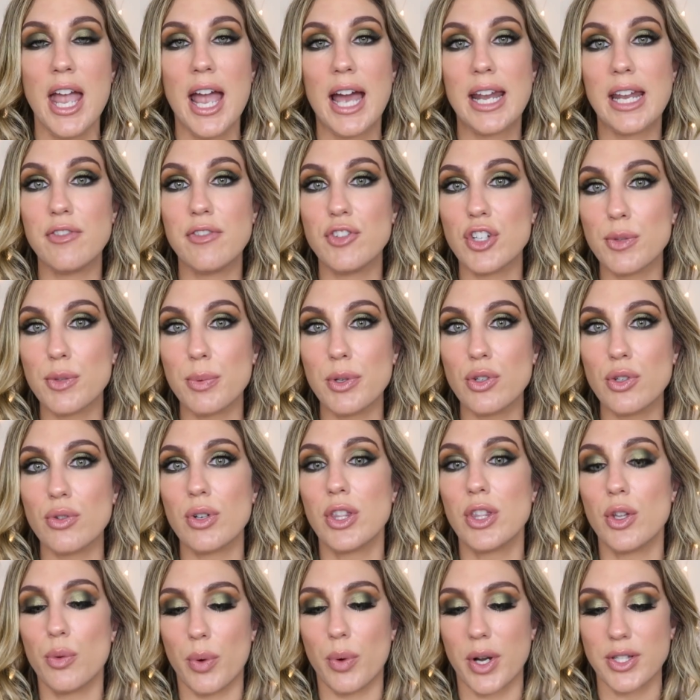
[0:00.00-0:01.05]
and I've just been
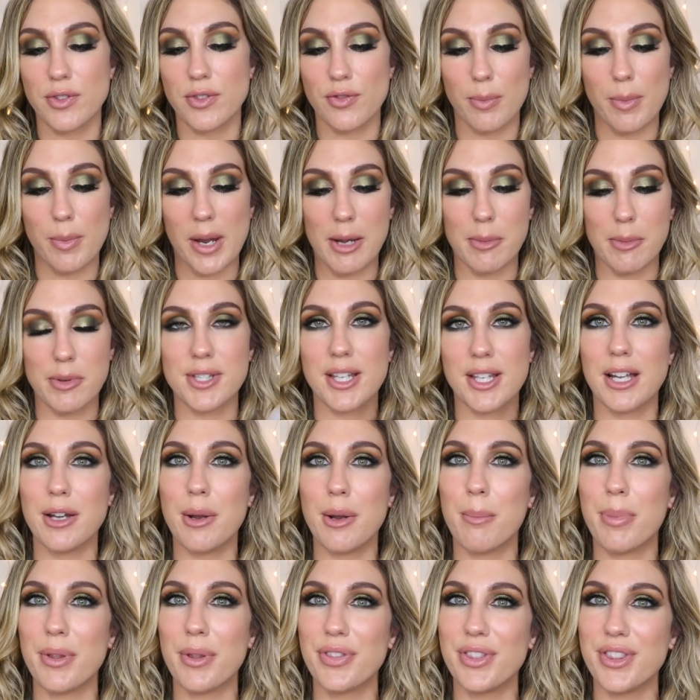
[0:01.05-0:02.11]
doing the ones from
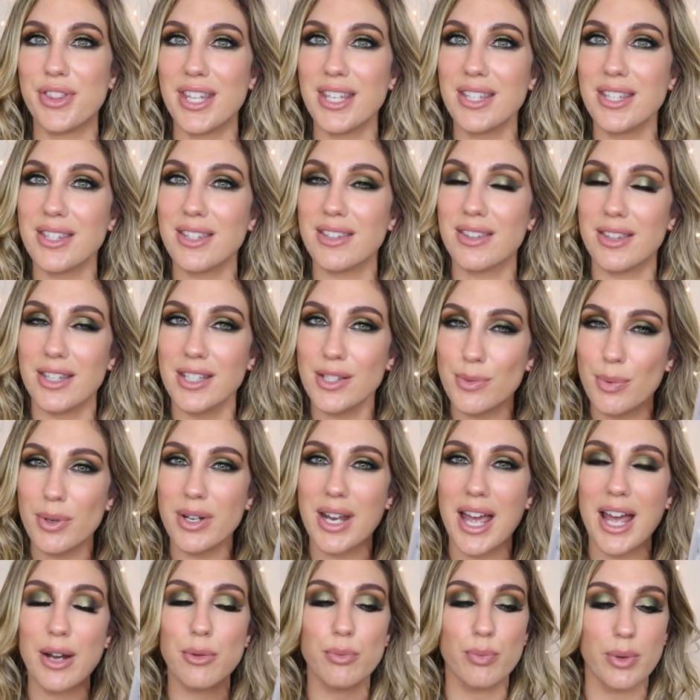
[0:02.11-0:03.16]
Amazon, but this this one
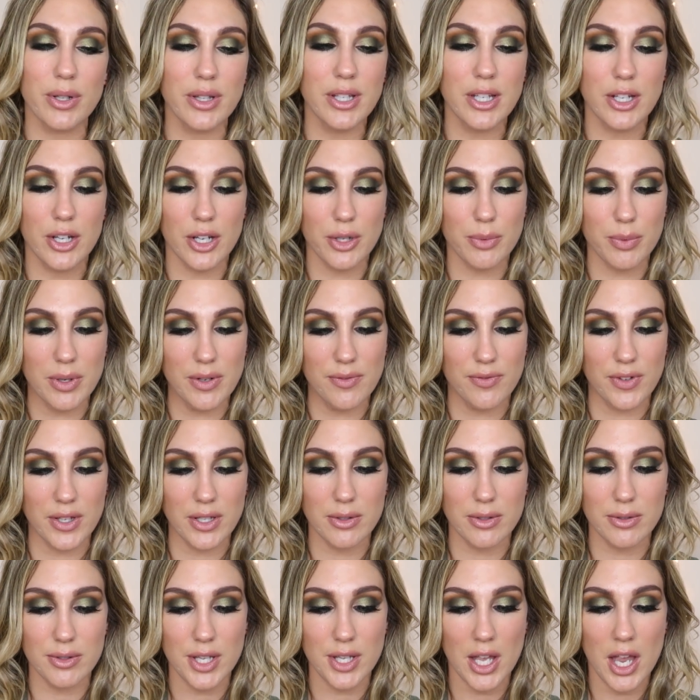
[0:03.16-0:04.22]
had really good
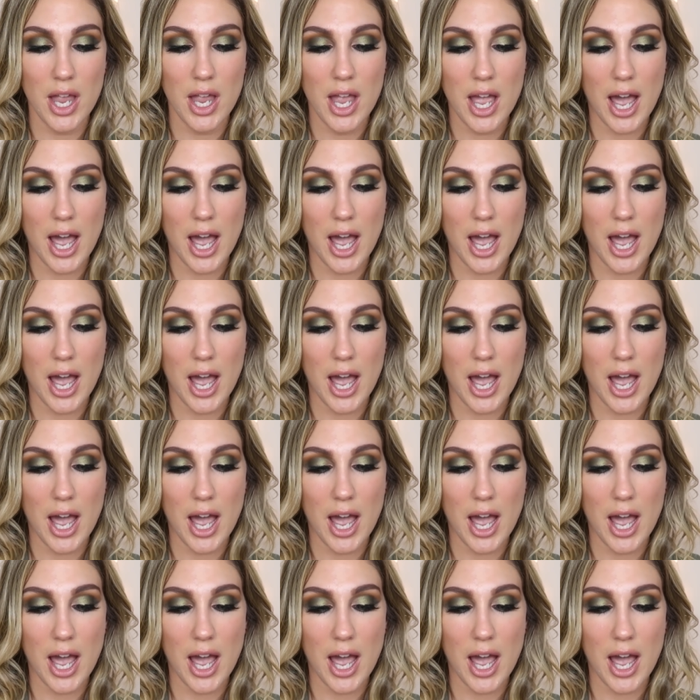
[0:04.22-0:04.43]
reviews.